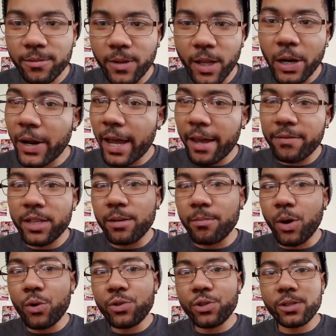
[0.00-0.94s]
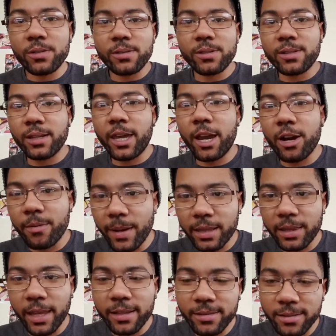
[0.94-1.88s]
They don't have the emotions to care about
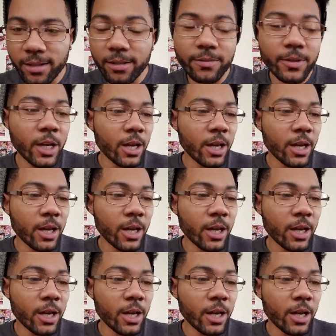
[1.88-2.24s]
that stuff.